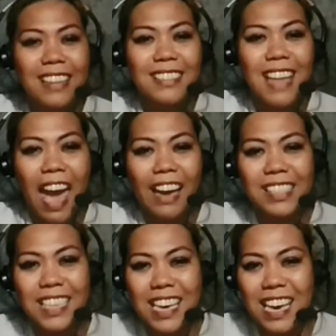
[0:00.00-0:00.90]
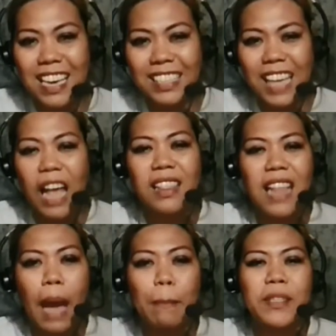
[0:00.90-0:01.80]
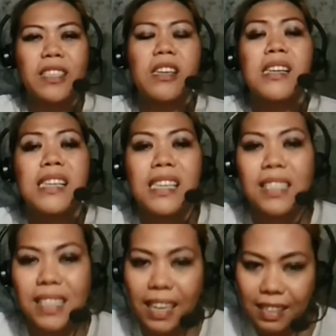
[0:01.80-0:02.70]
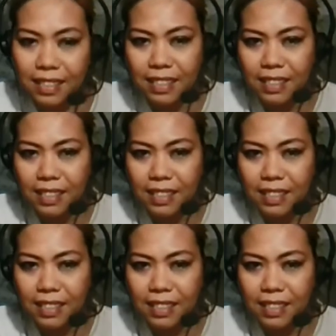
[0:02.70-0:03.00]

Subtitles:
Next is leptokurtic.